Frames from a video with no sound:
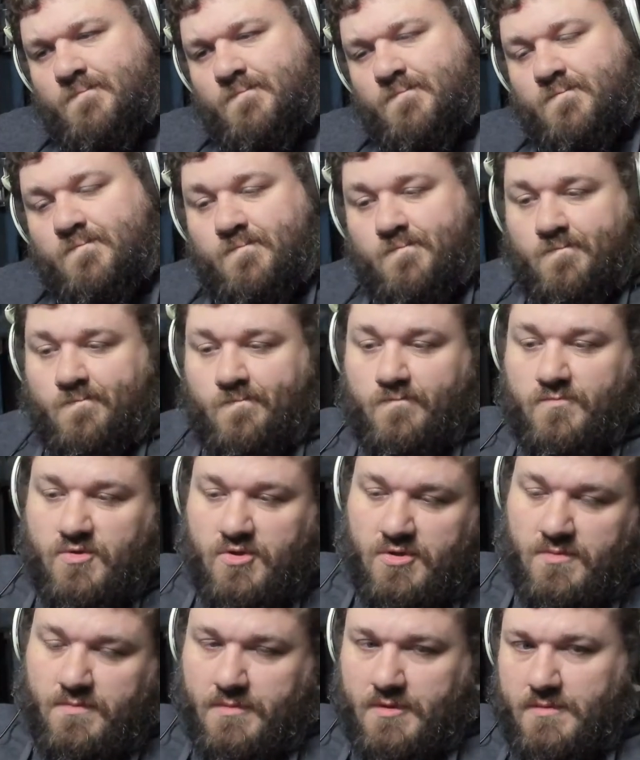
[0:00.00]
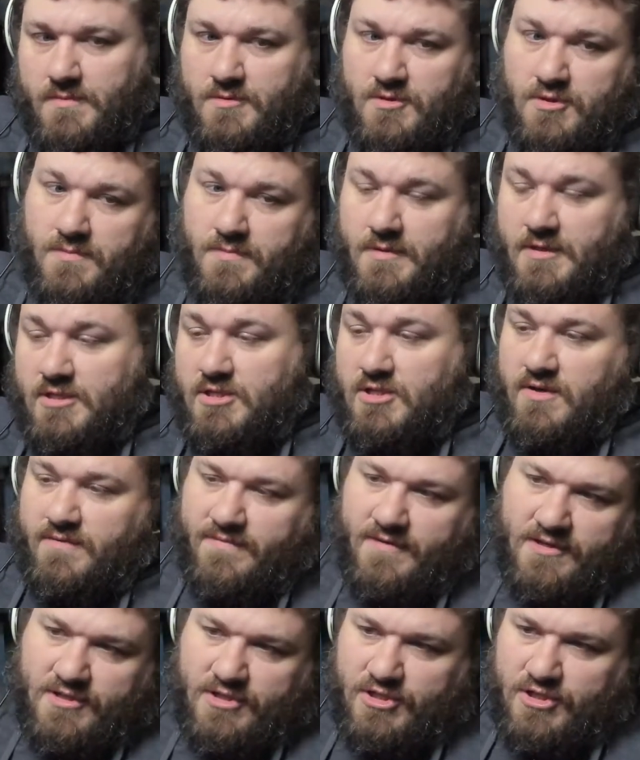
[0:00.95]
Look at me, Mr. Big Tough
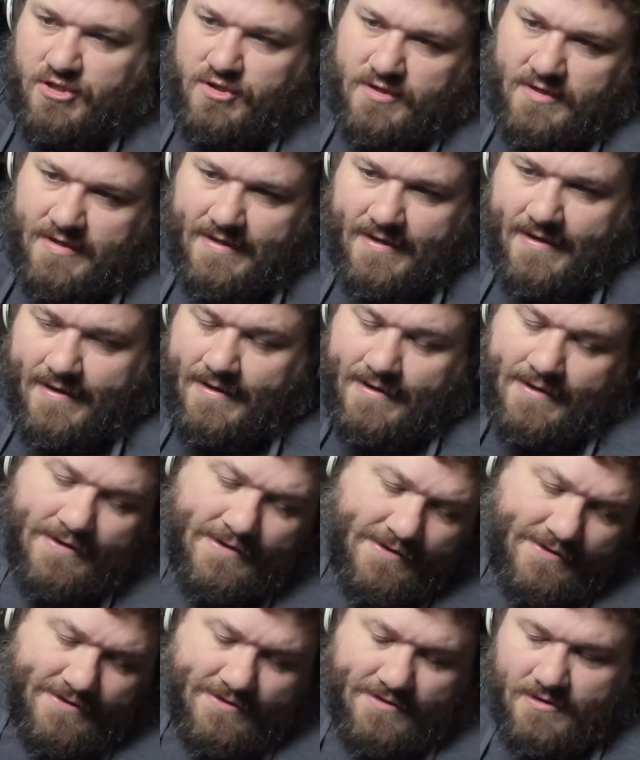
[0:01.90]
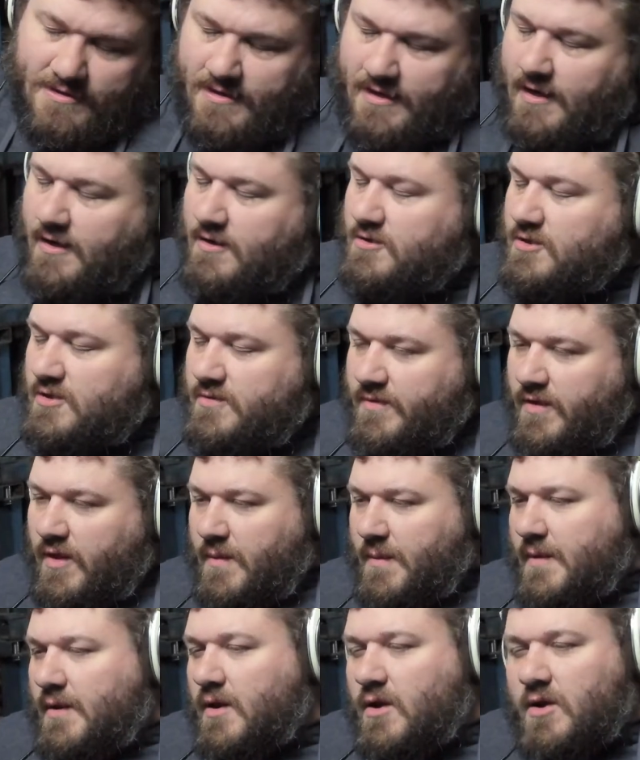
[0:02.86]
Engineer Guy. Good character
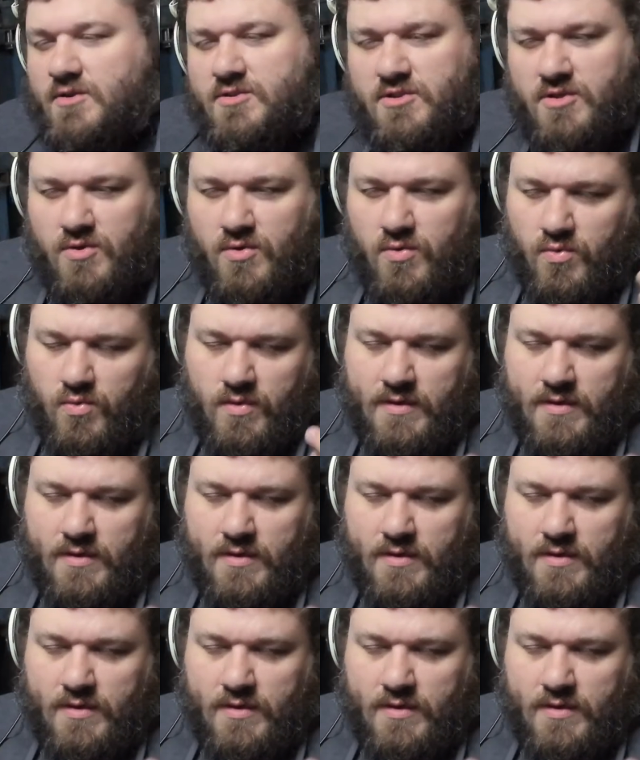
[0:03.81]
development. Also,